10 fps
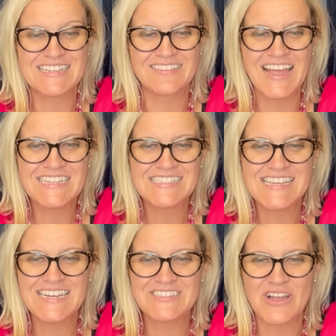less
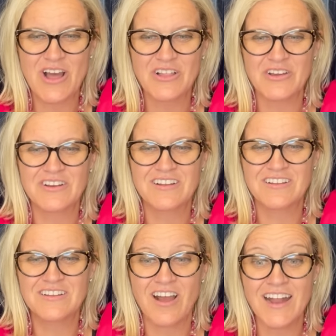than a dollar.
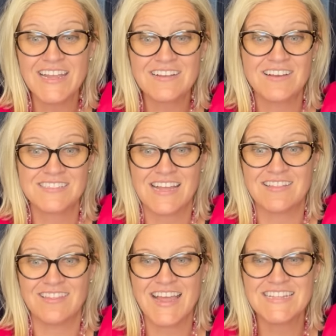Got it because
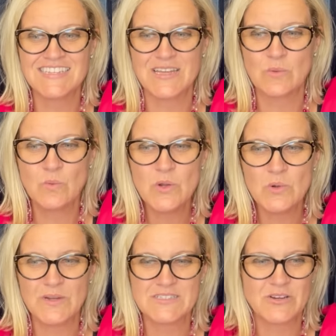I liked it.
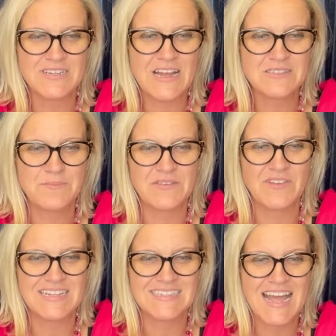Woo, it turned out to be
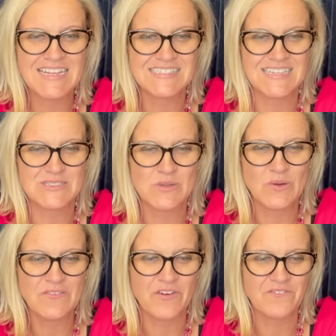fantastic.
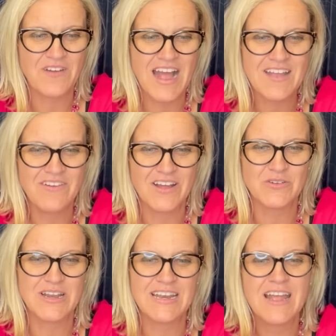Sold it for
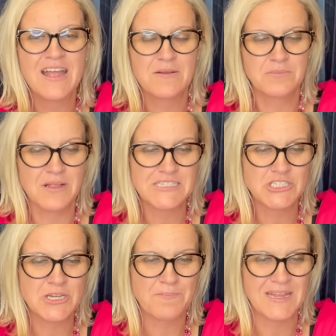500 plus
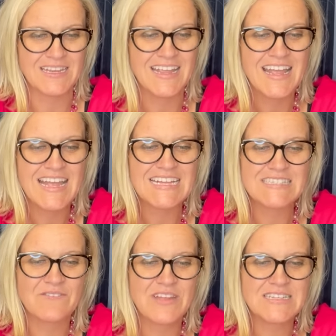shipping.
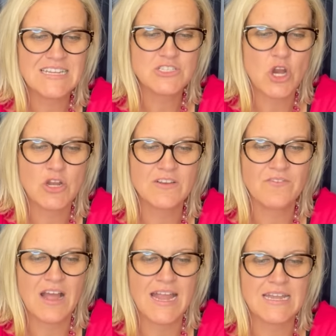It's a vintage, hard to
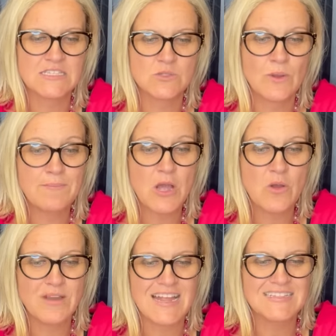find
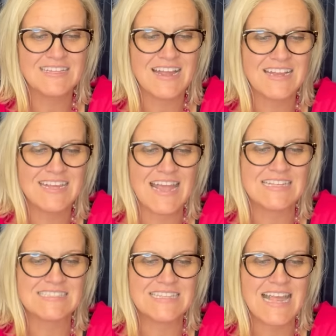Swipco 1998